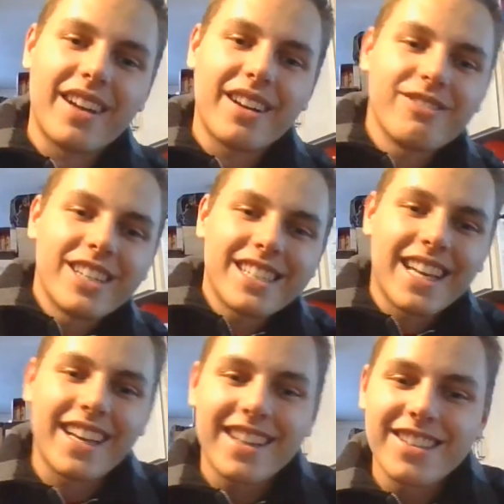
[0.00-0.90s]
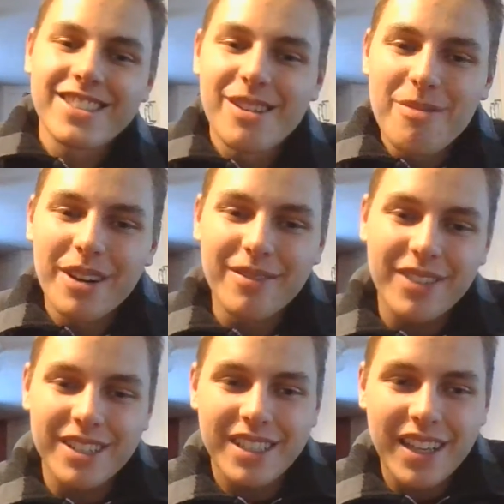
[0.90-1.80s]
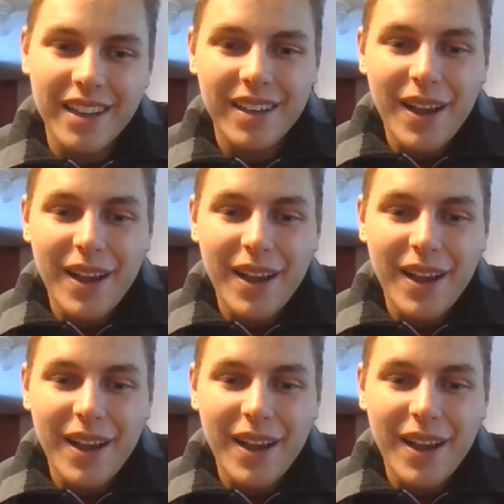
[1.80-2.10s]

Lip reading: finish that. There's no point in finishing that.